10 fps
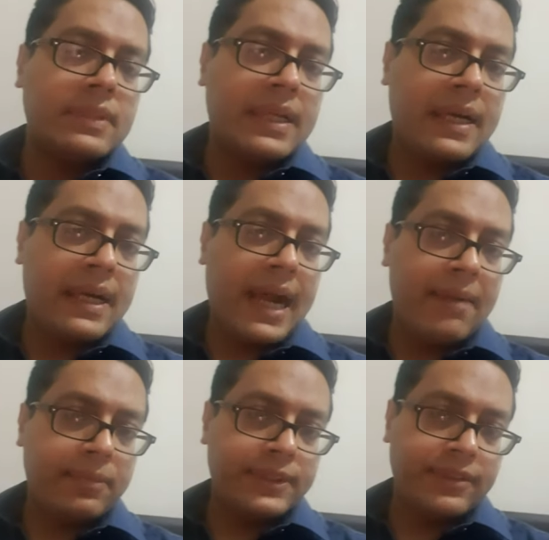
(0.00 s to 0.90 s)
the
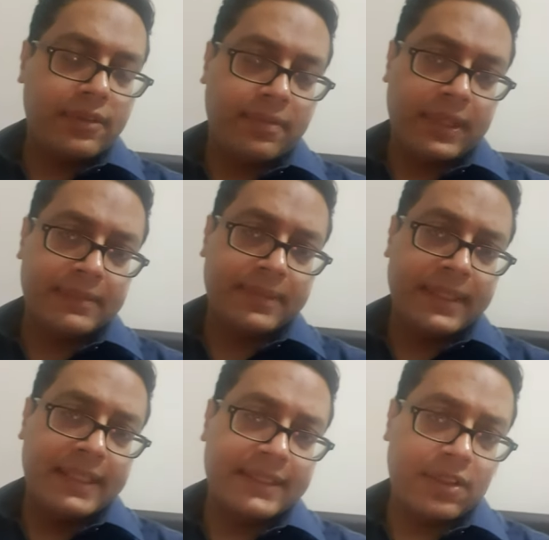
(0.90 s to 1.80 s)

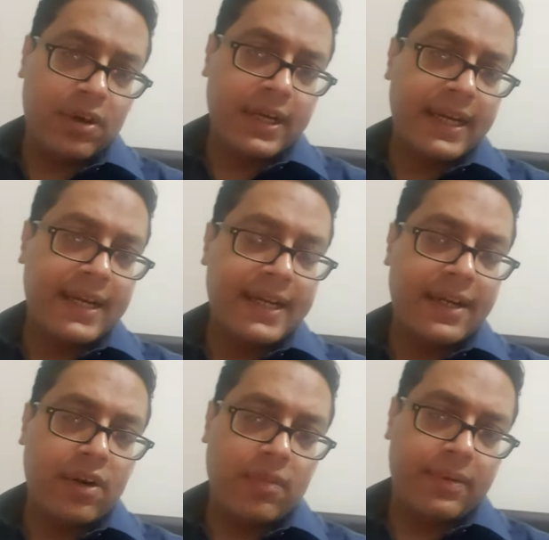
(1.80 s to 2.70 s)
apoceruloplasmin is not getting
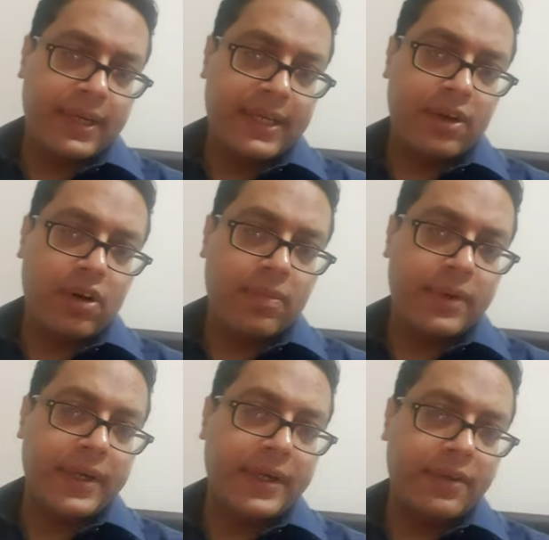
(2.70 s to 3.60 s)
copper
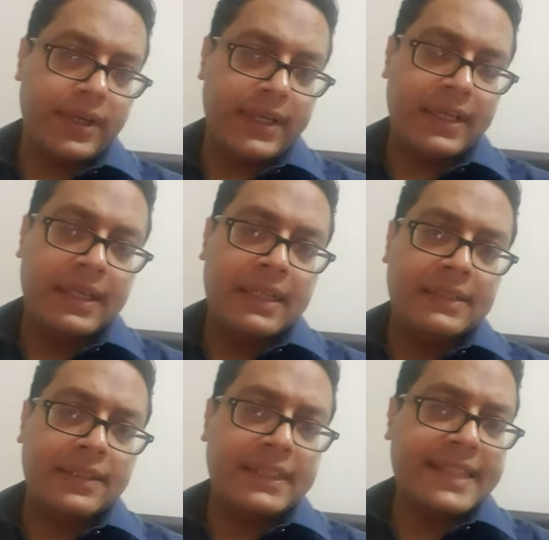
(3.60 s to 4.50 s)
incorporated into it.
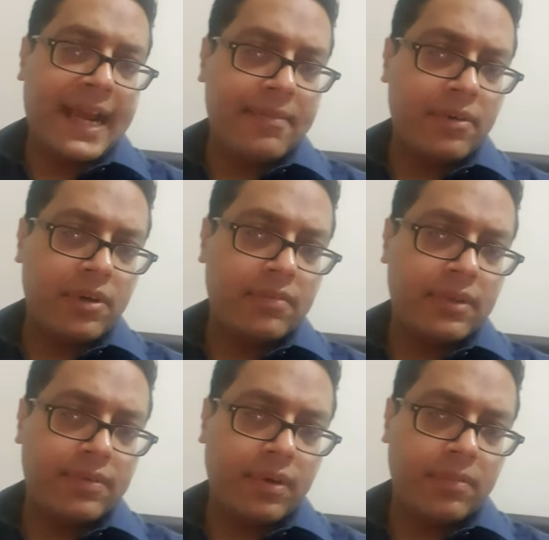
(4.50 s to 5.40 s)
So, this abnormal
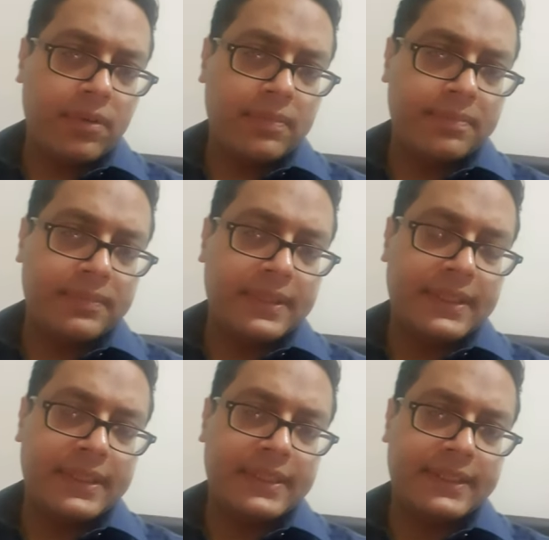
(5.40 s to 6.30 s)
form of
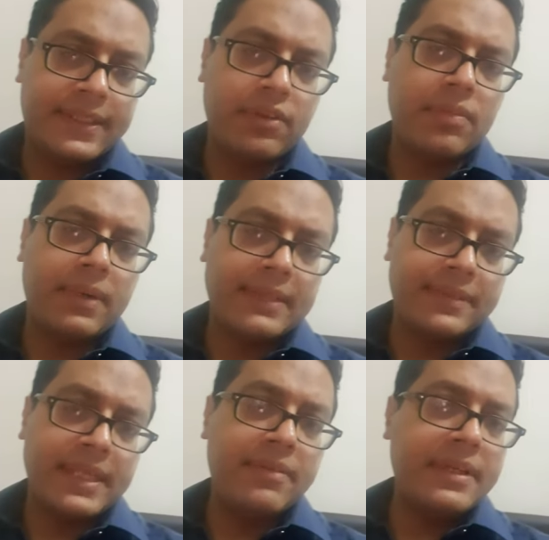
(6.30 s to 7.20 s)

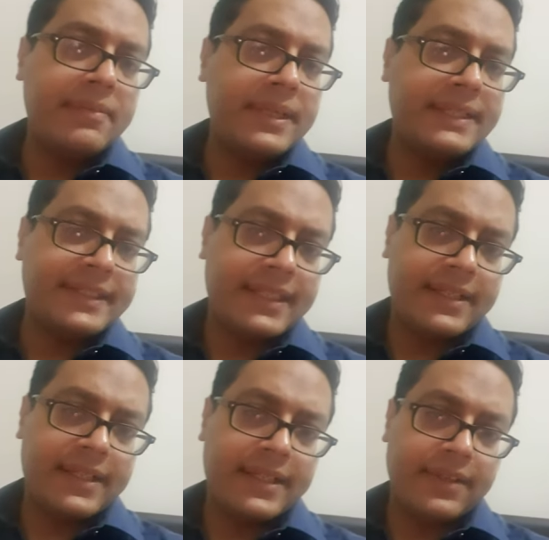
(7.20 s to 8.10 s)
Ceruloplasmin, even if it is
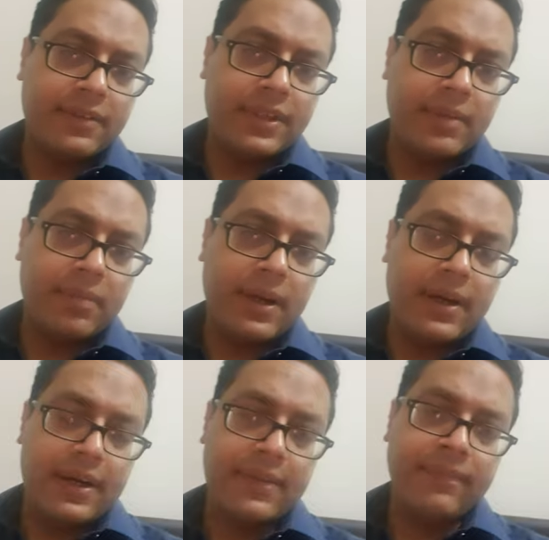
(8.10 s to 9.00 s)
secreted into the blood